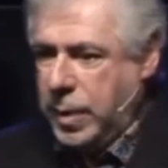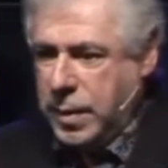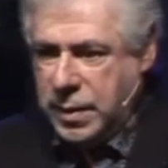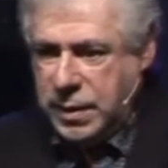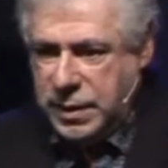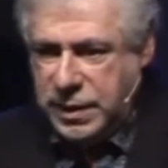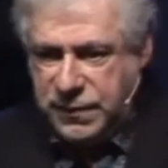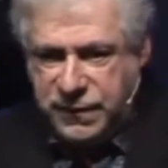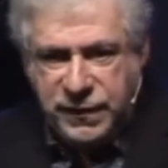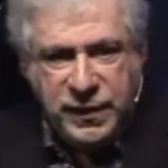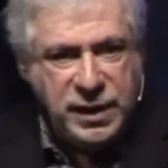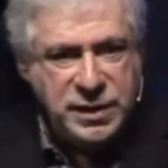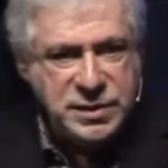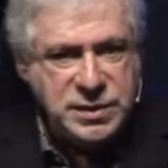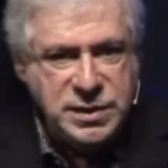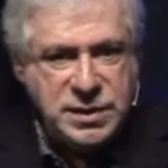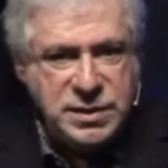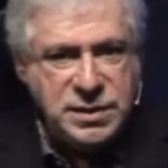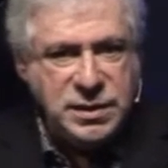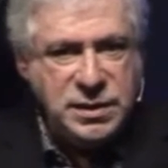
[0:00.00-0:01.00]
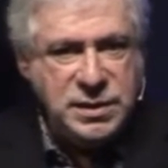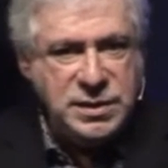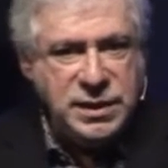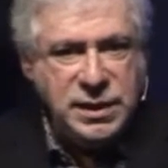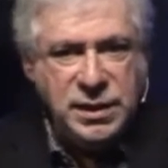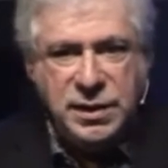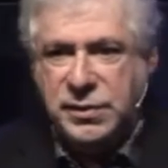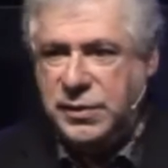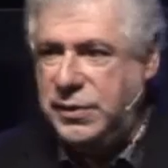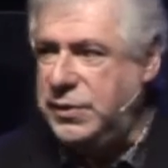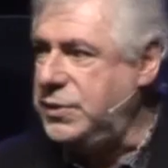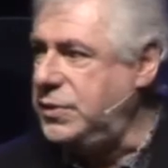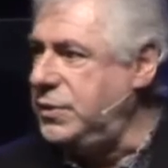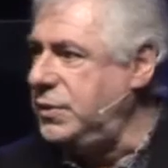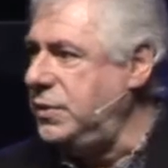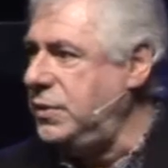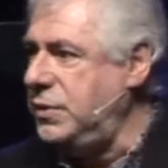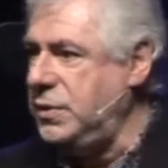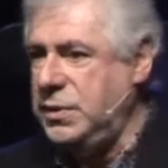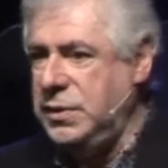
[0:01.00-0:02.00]
And he finds it, it's ignorance.
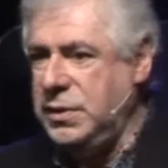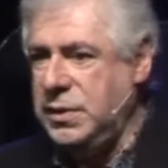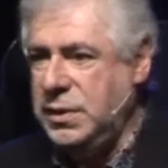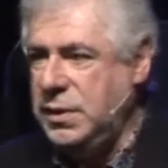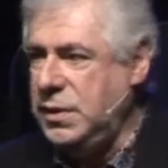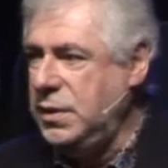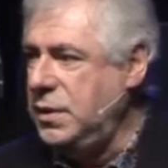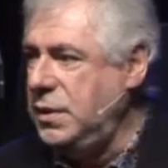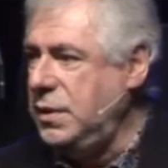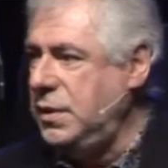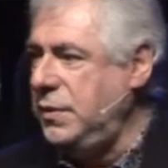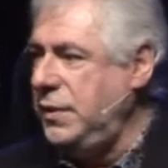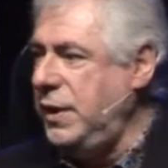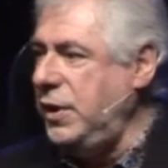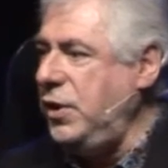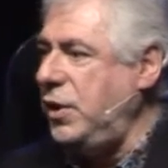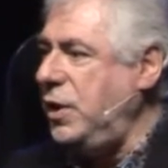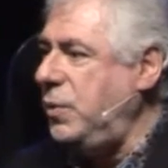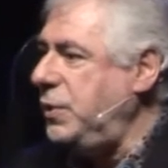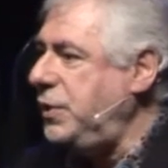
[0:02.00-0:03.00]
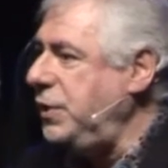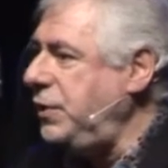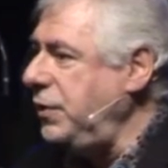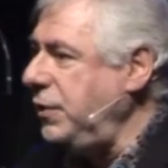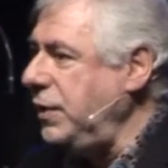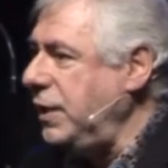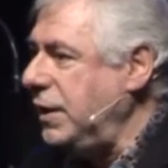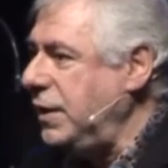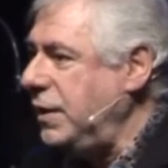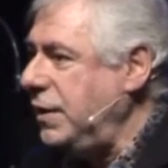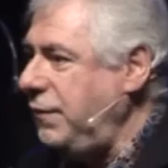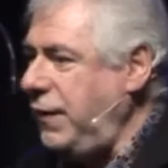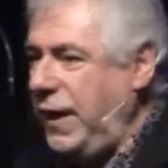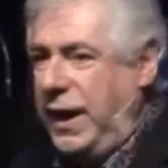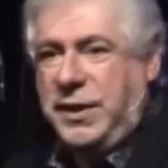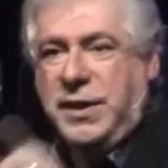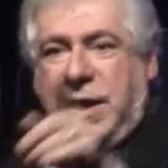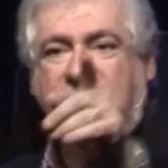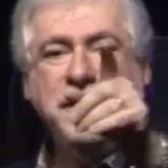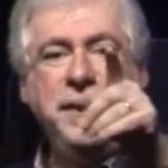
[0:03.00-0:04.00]
They don't know what they're doing.
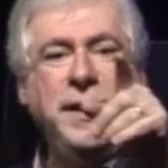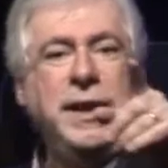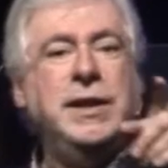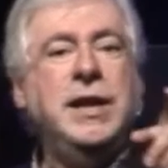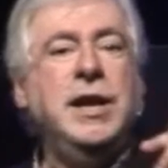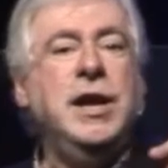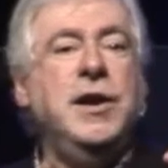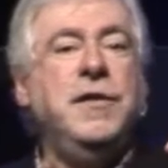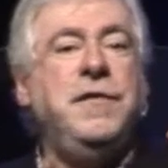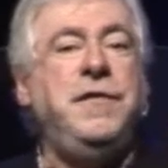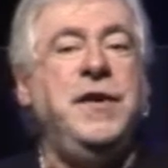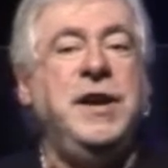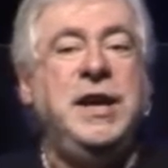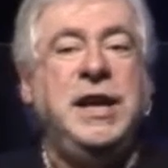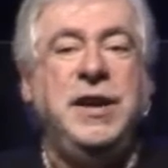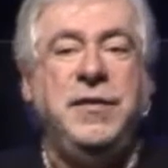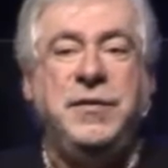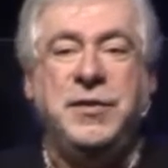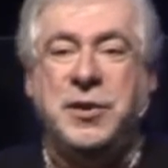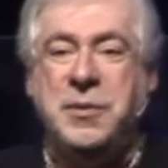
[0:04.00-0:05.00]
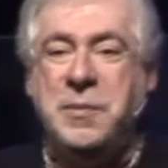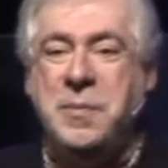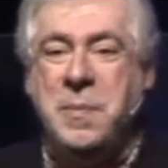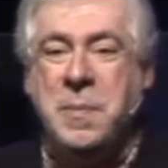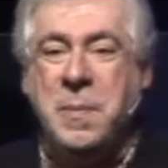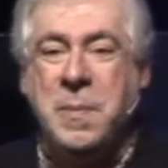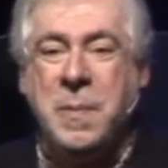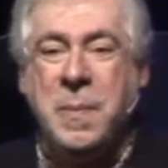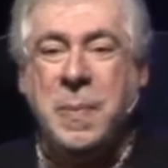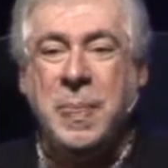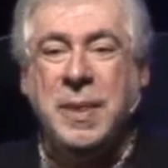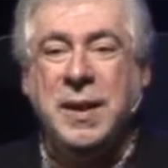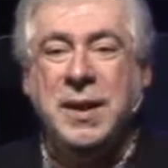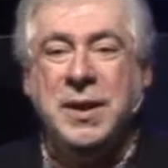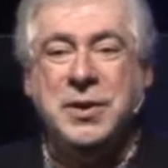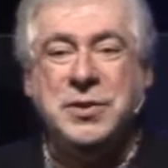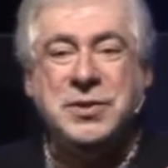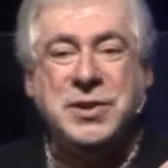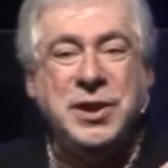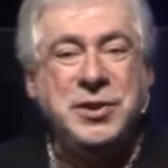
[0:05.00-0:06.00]
Father, Father, forgive them,
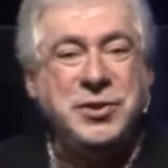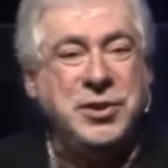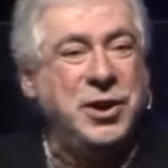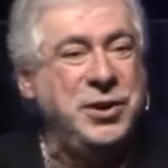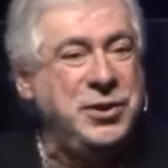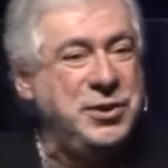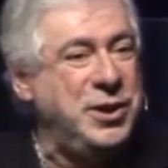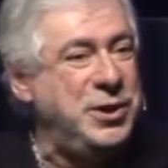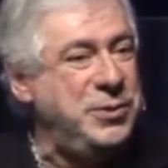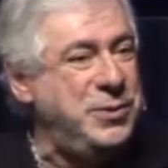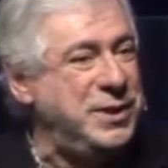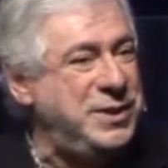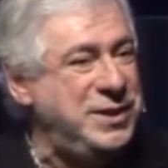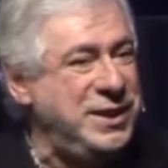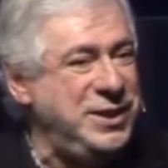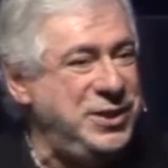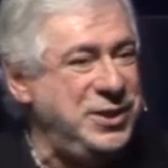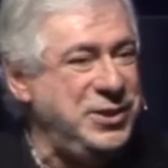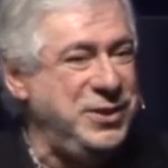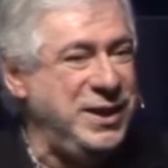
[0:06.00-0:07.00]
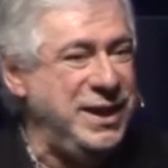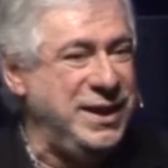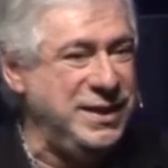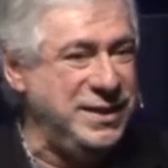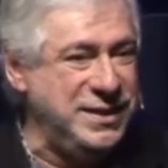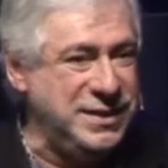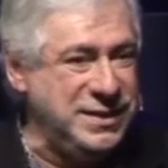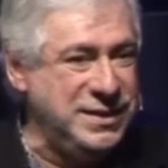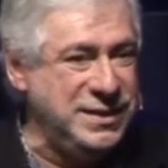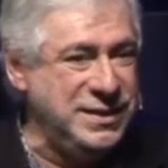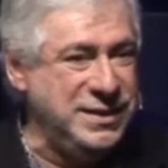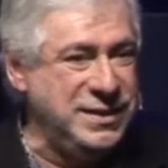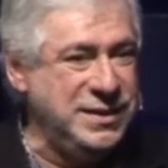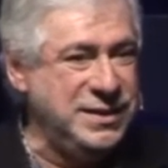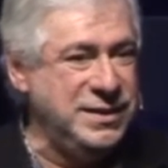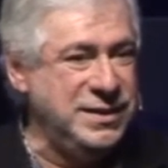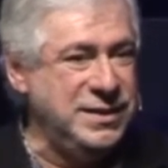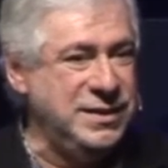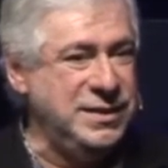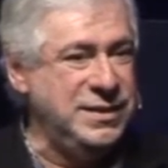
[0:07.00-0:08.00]
because they don't know what they're doing.
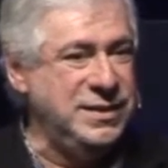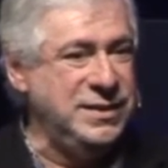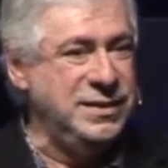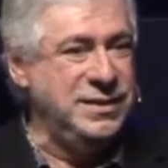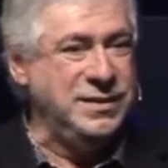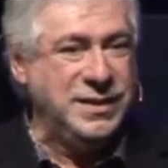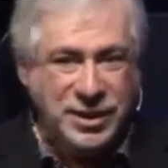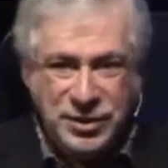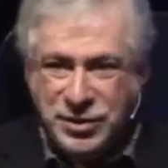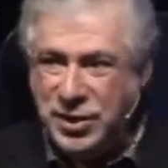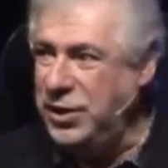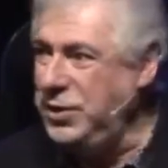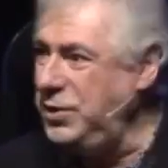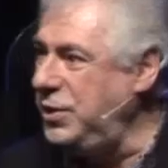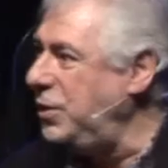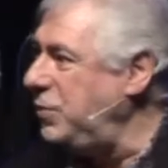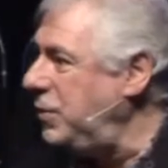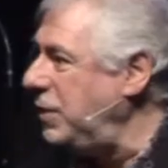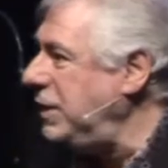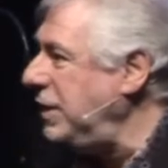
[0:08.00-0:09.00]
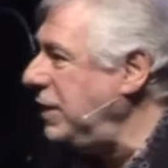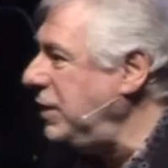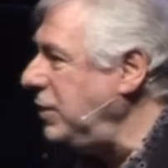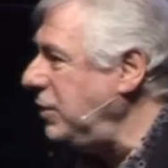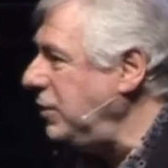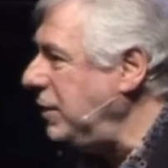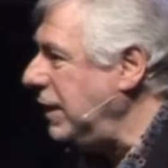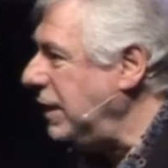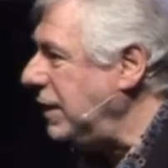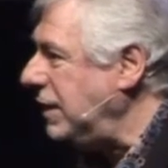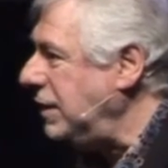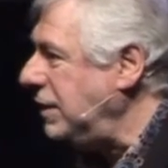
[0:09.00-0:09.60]
They don't know what they're doing.